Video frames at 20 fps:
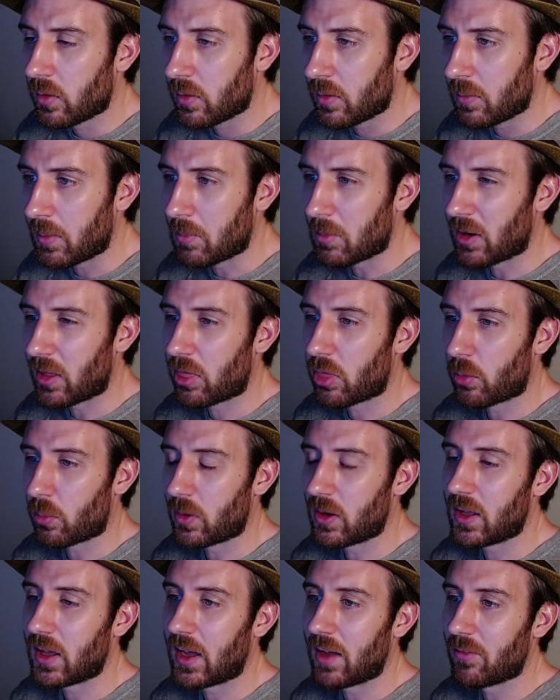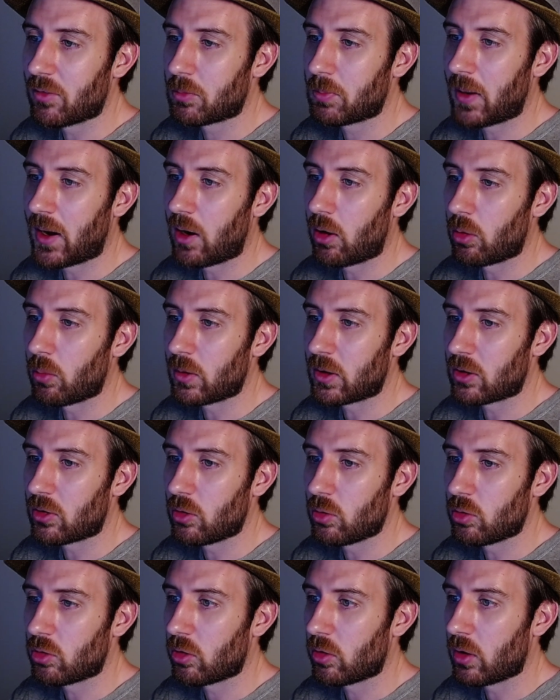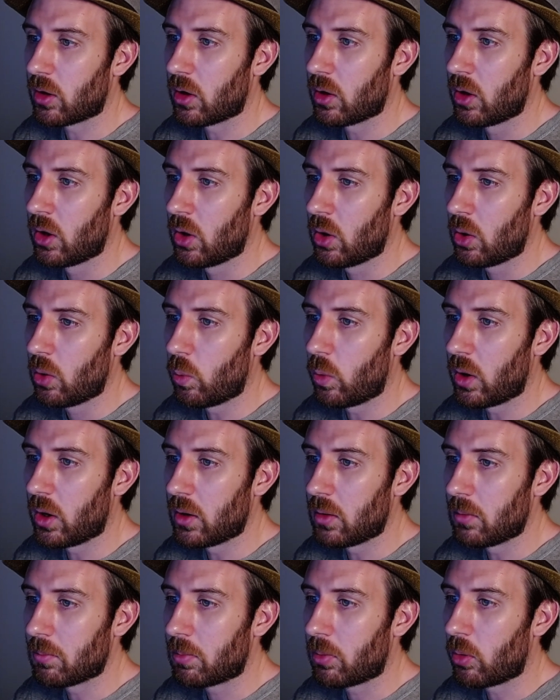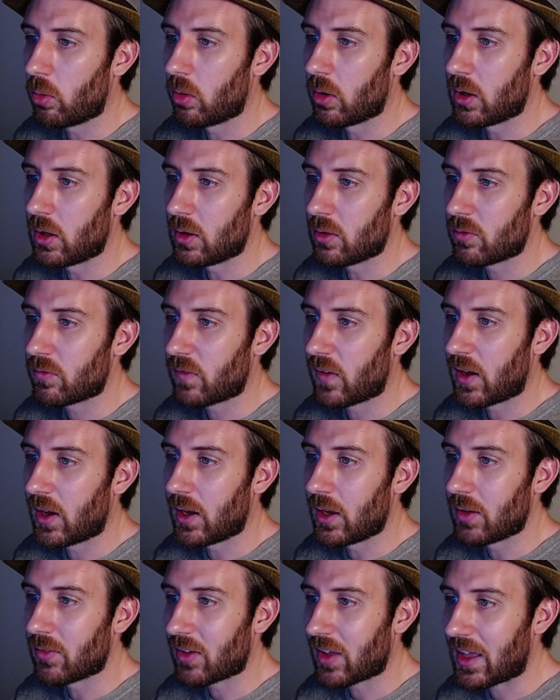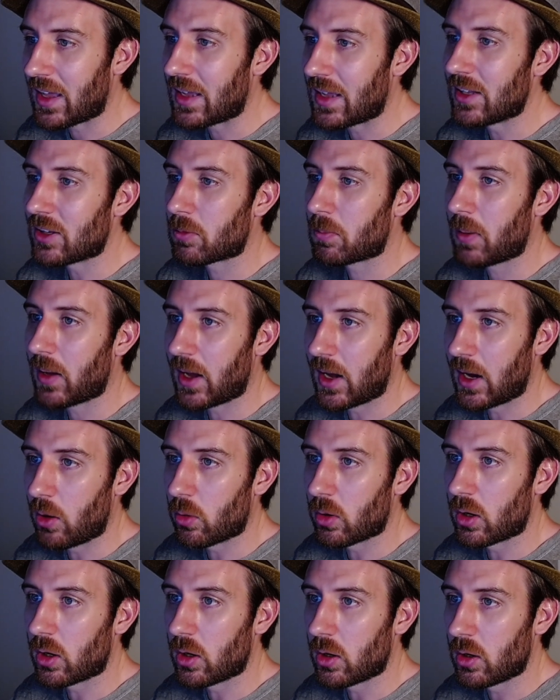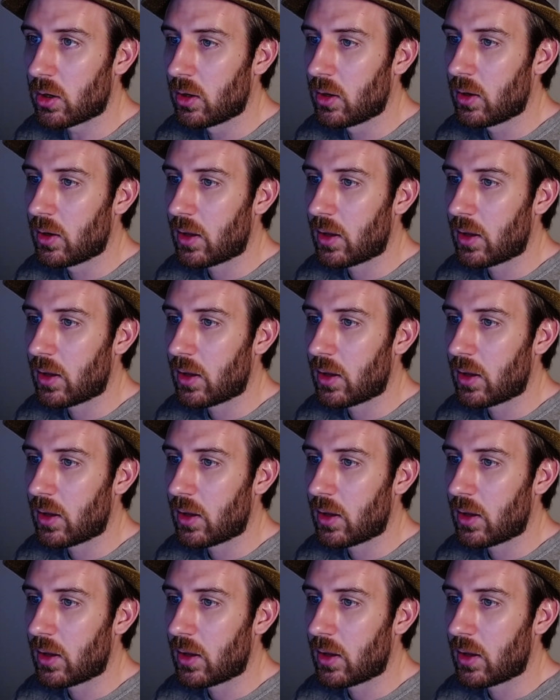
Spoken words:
maybe not 3/2 power, we could do to the 1.58 power.